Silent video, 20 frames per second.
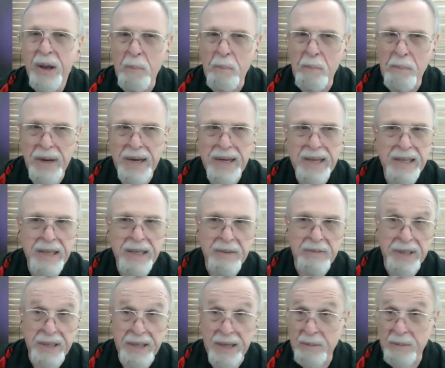many of
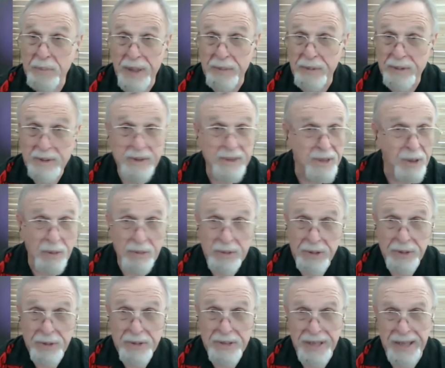the young people
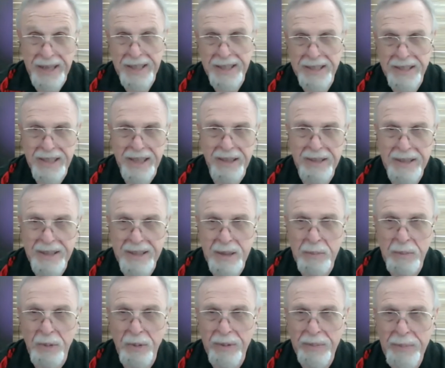don't use A S L
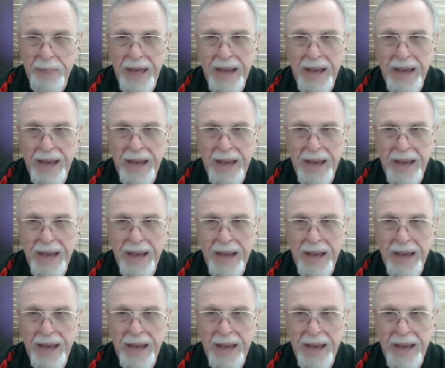anymore,